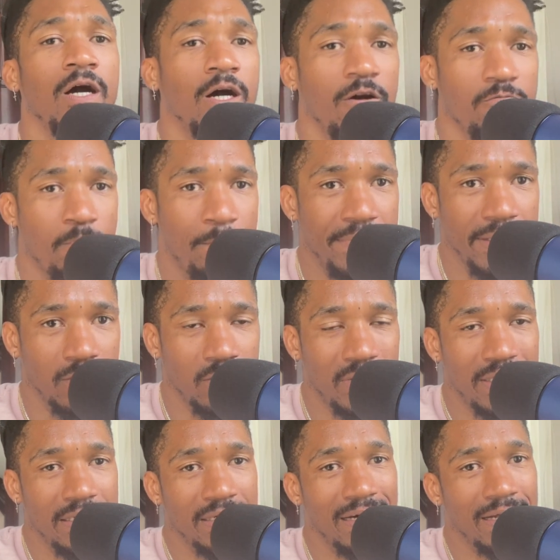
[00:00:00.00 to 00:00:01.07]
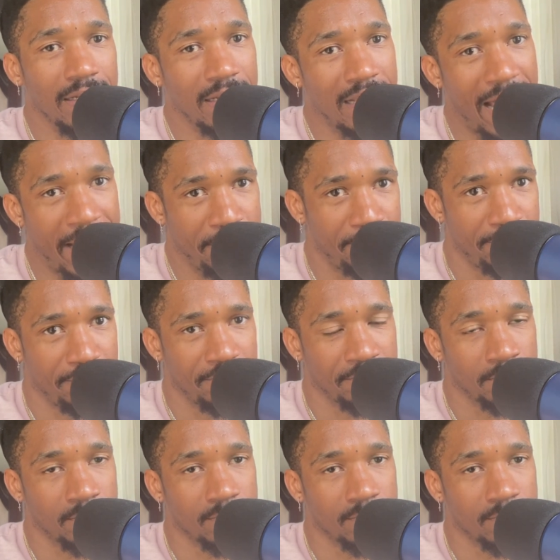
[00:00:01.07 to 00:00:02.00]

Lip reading: of building a life